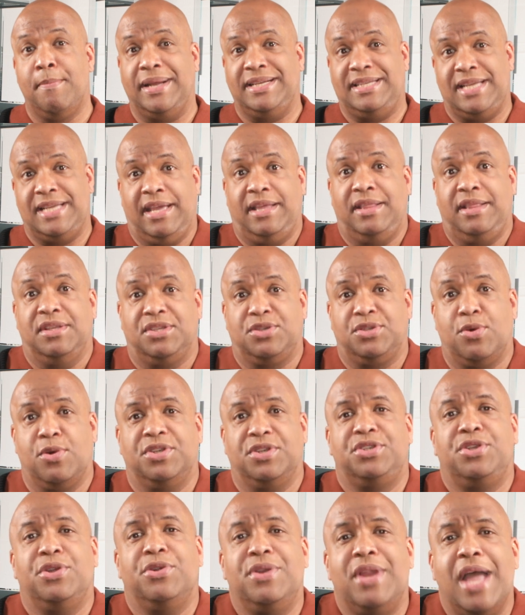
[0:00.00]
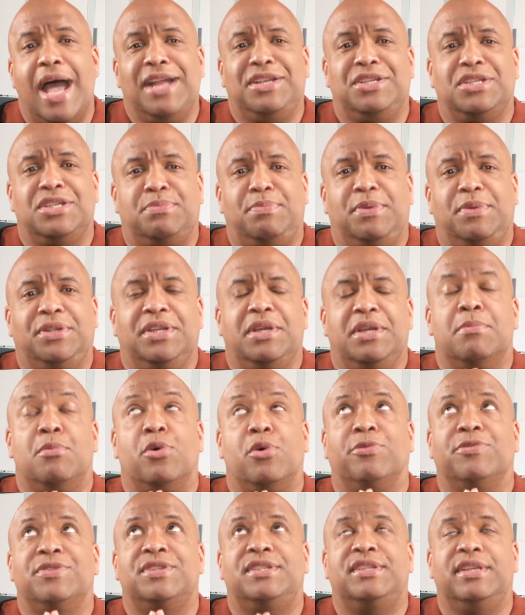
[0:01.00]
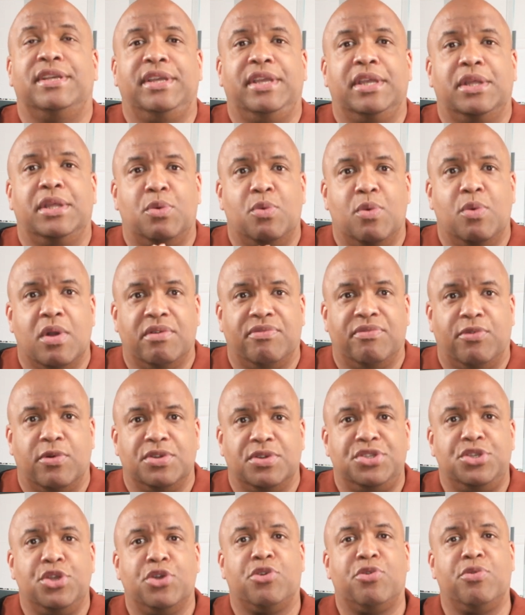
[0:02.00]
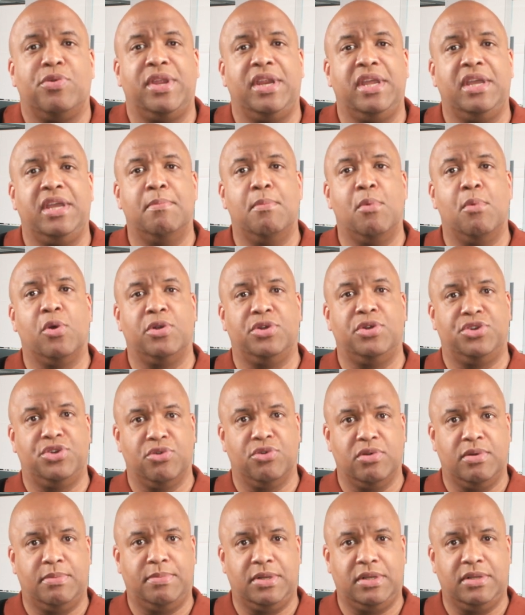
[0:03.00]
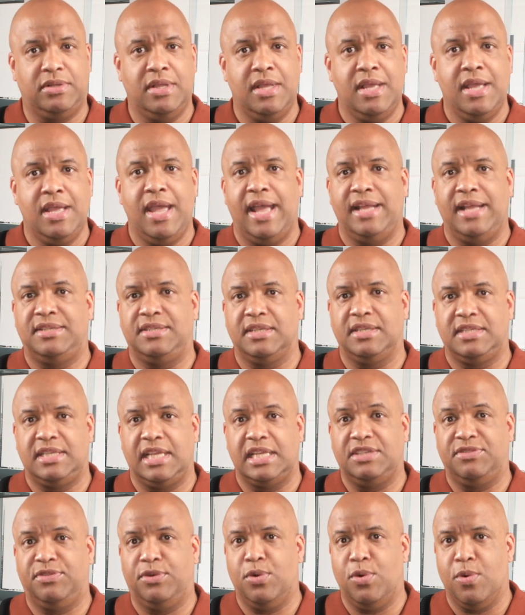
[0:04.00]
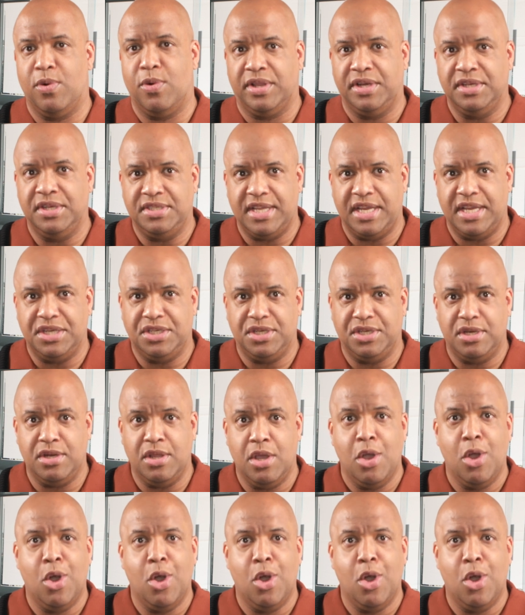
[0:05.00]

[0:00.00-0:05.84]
taking this course, you're not just building a more resilient workforce, you're creating a more durable and successful organization,